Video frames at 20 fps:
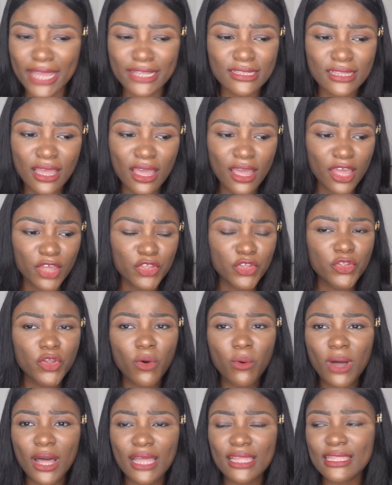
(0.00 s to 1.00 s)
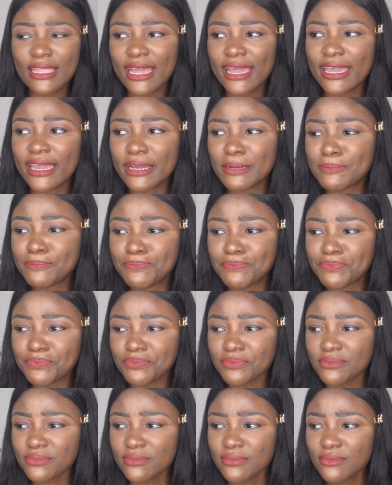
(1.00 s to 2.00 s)
And you know what? Like,
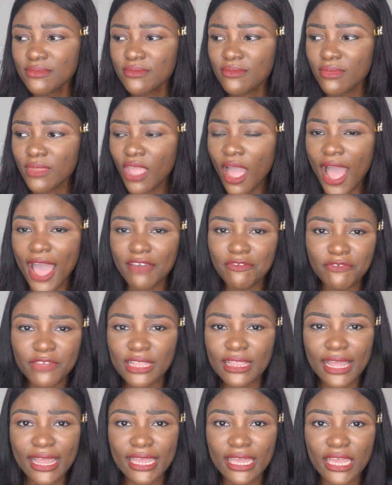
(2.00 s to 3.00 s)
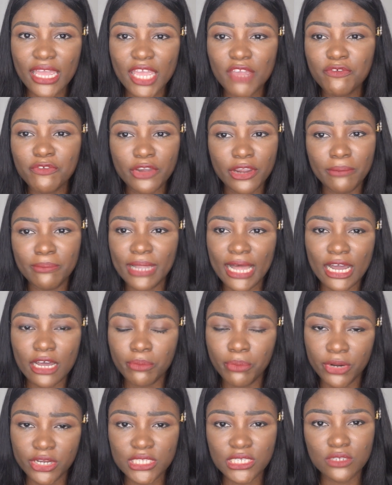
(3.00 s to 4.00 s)
I feel like if you're a
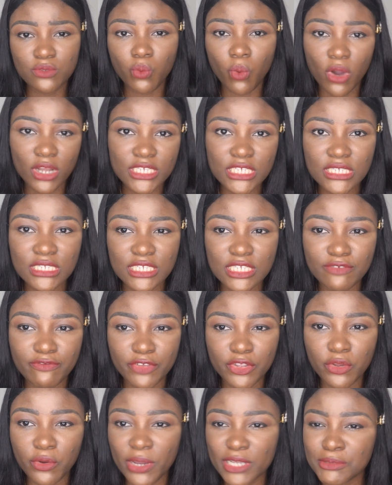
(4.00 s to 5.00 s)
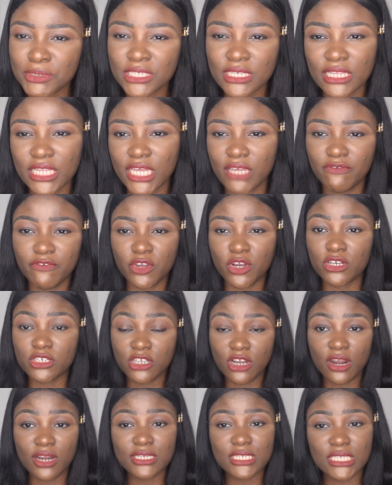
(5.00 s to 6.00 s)
black person watching this video, especially if you're
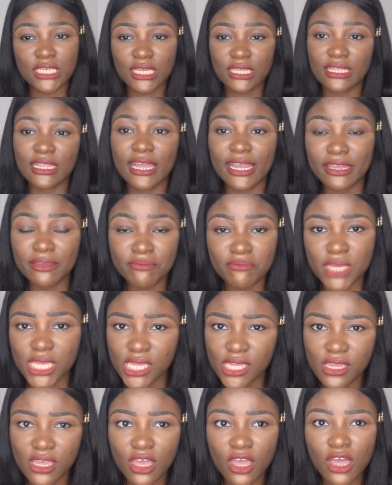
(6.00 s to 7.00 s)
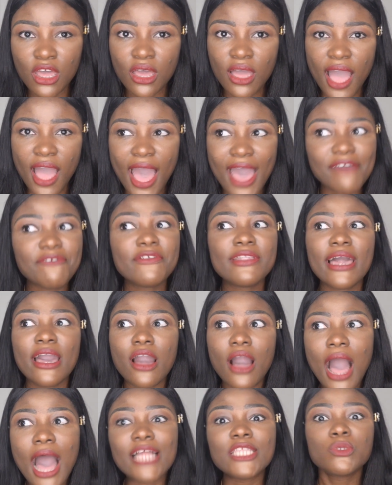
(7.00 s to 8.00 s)
dark-skinned like me, I feel
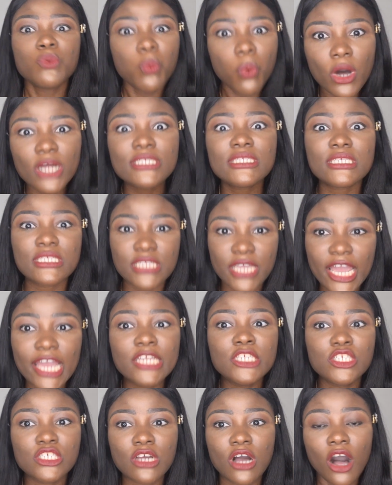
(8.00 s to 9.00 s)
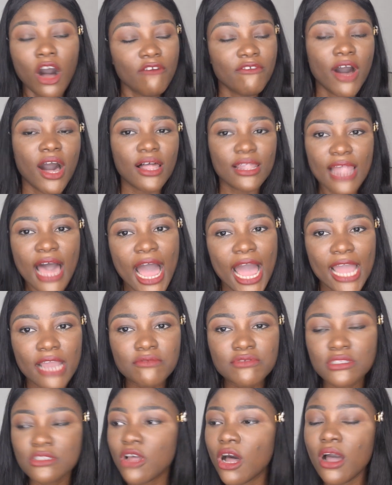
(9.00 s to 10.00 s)
like at one stage of our
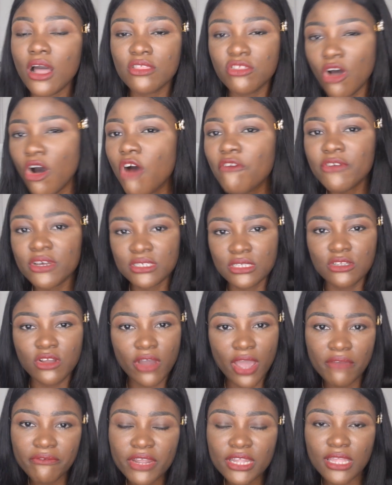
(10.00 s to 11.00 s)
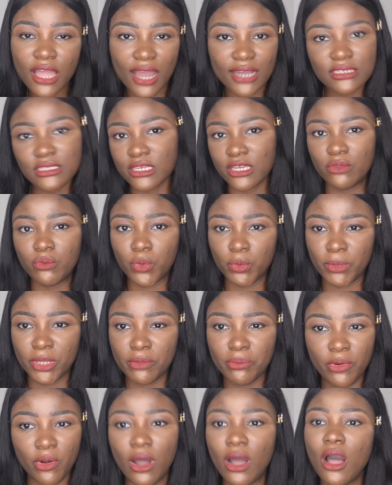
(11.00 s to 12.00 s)
lives, not obviously not every dark-skinned
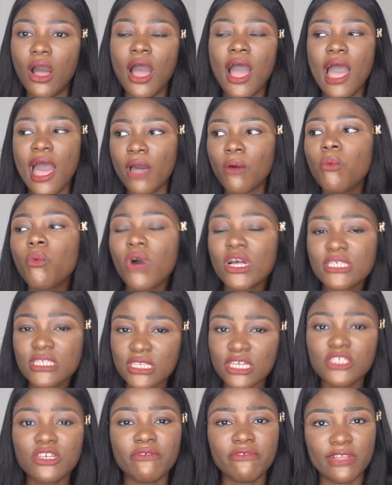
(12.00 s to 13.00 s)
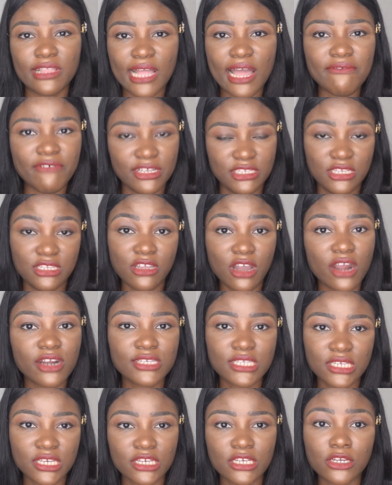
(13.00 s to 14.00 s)
woman, but at one stage of your life as a
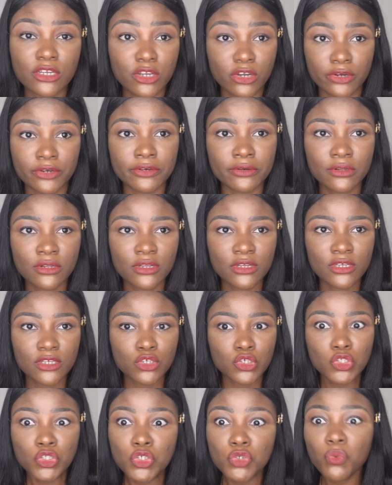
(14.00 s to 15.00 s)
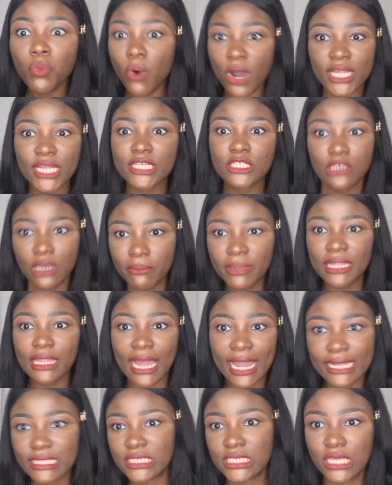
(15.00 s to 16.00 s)
dark-skinned girl, you wanted to be
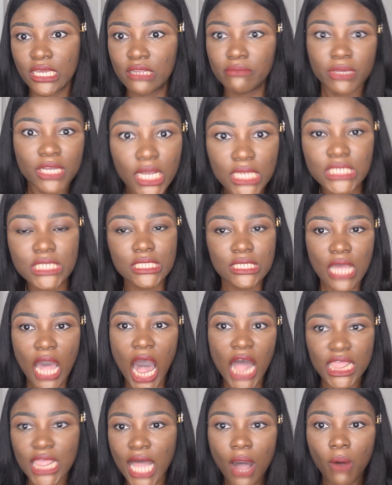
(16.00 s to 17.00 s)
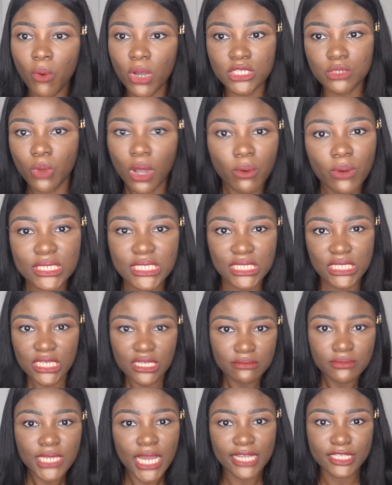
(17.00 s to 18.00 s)
light-skinned because that was what was
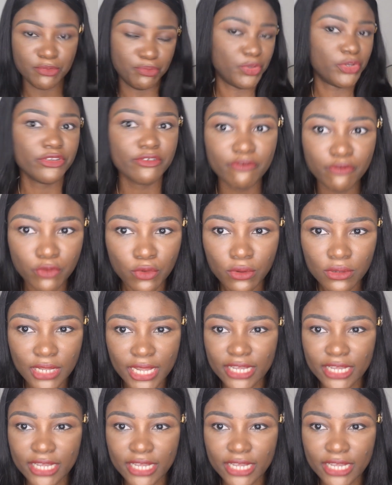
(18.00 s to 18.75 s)
deemed as beautiful.